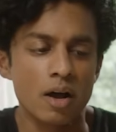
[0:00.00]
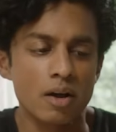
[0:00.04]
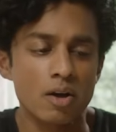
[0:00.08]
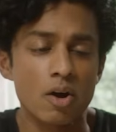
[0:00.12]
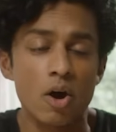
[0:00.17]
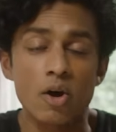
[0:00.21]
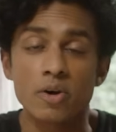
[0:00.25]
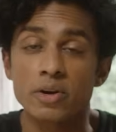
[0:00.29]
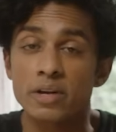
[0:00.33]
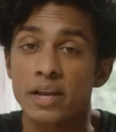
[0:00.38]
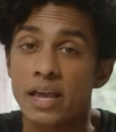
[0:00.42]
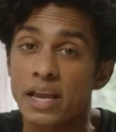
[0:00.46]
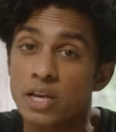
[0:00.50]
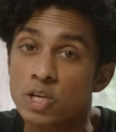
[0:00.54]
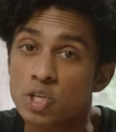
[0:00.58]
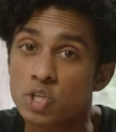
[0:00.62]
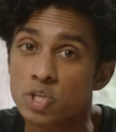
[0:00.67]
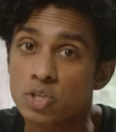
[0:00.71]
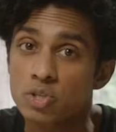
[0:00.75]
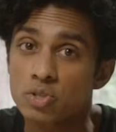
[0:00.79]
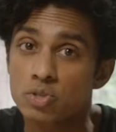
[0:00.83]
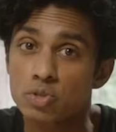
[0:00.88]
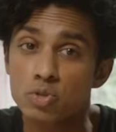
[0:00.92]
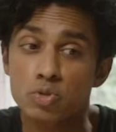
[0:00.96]

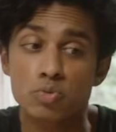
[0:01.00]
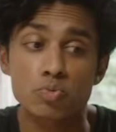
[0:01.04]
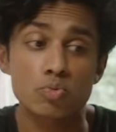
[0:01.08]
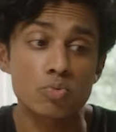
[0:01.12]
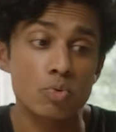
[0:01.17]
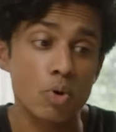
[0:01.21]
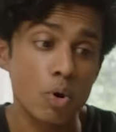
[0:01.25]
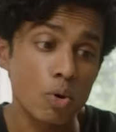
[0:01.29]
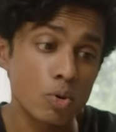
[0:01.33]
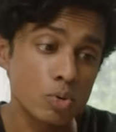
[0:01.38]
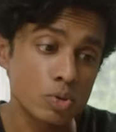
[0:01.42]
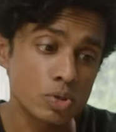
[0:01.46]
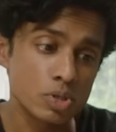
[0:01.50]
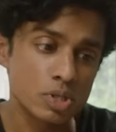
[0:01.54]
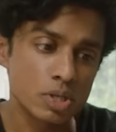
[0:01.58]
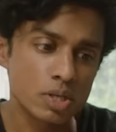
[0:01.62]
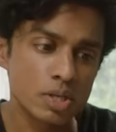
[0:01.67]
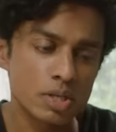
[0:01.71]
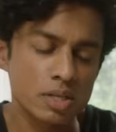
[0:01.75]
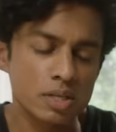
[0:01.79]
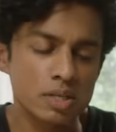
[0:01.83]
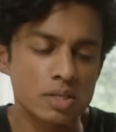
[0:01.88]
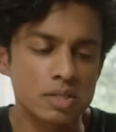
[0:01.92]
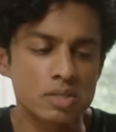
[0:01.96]
Carnations,
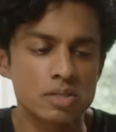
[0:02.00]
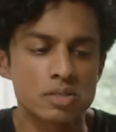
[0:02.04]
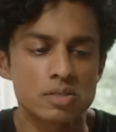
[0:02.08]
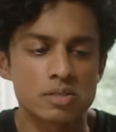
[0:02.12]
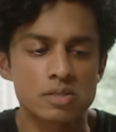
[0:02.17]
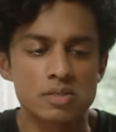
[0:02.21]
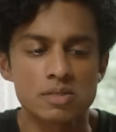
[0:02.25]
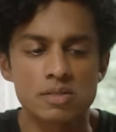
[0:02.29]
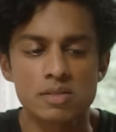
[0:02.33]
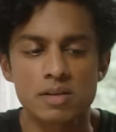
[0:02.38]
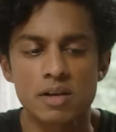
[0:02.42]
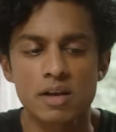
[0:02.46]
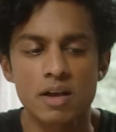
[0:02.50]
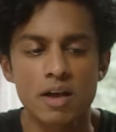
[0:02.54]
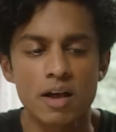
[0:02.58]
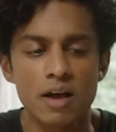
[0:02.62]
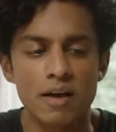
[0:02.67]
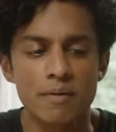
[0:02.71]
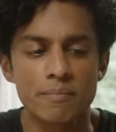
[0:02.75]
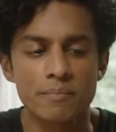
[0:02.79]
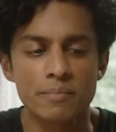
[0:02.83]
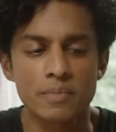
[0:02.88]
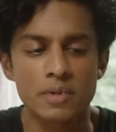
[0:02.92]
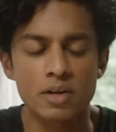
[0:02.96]
roses,
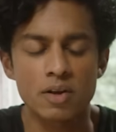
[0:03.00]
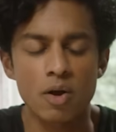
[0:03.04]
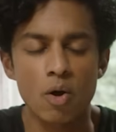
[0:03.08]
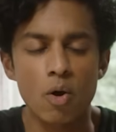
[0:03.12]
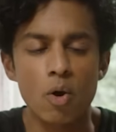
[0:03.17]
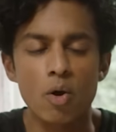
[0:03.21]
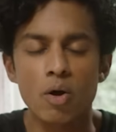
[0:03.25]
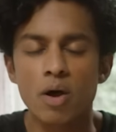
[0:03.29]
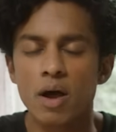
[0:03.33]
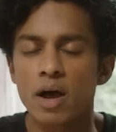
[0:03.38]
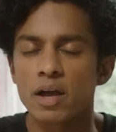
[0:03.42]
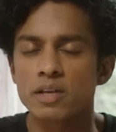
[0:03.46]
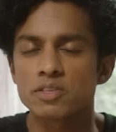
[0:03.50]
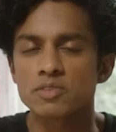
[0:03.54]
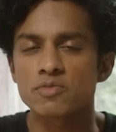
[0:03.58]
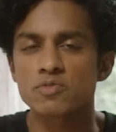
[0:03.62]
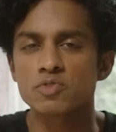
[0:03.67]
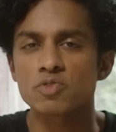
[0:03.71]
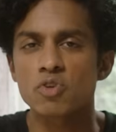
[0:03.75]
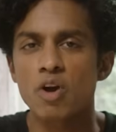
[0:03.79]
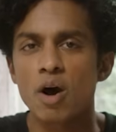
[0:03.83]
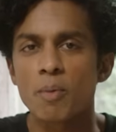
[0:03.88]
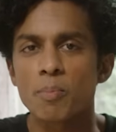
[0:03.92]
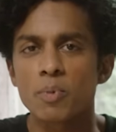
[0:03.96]
and all kinds of
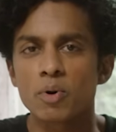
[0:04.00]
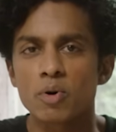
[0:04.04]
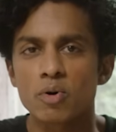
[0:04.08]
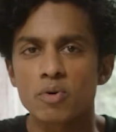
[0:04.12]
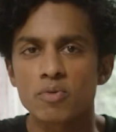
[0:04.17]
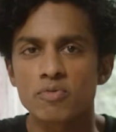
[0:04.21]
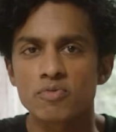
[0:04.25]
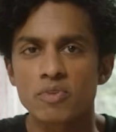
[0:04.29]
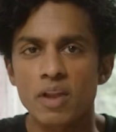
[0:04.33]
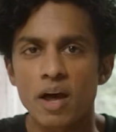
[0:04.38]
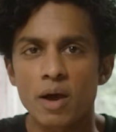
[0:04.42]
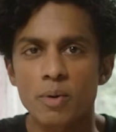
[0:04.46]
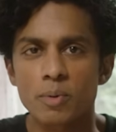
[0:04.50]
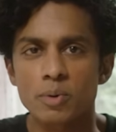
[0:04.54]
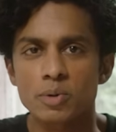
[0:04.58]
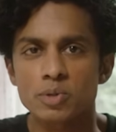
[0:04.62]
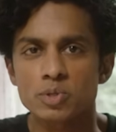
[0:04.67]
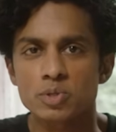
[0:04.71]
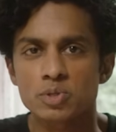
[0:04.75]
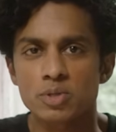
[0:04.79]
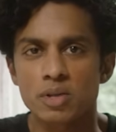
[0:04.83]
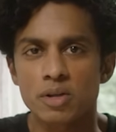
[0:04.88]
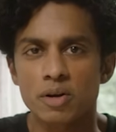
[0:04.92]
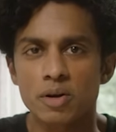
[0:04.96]
tropical
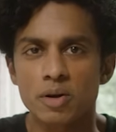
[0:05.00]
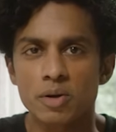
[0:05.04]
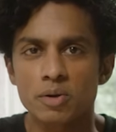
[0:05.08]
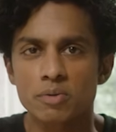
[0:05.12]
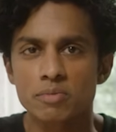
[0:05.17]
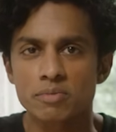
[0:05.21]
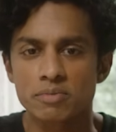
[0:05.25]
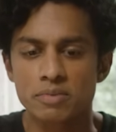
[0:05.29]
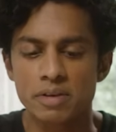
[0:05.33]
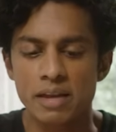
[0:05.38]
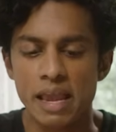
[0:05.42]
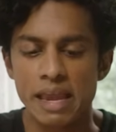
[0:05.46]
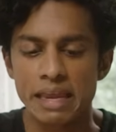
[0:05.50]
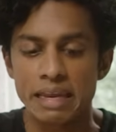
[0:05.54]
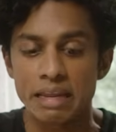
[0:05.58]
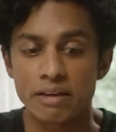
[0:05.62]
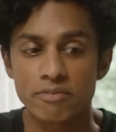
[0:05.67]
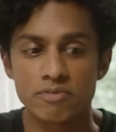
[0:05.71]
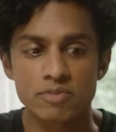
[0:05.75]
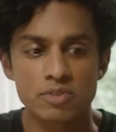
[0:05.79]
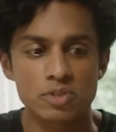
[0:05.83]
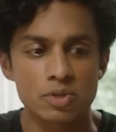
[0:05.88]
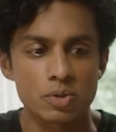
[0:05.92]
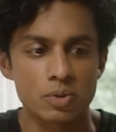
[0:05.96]
flowers that are
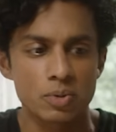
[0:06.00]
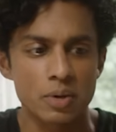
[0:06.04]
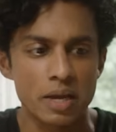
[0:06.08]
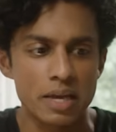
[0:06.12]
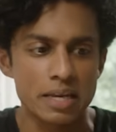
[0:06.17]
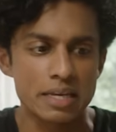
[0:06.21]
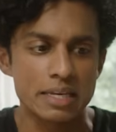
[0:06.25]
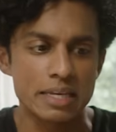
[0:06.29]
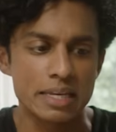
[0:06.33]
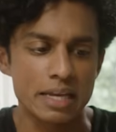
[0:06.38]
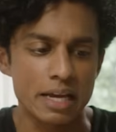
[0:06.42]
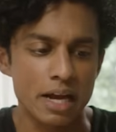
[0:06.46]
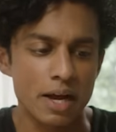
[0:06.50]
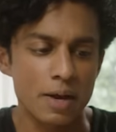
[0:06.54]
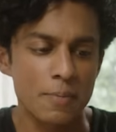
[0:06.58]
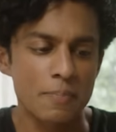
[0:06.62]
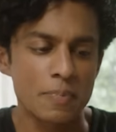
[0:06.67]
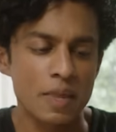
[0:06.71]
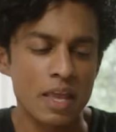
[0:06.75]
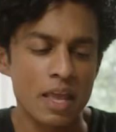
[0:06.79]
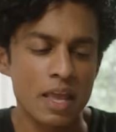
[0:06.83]
native to India.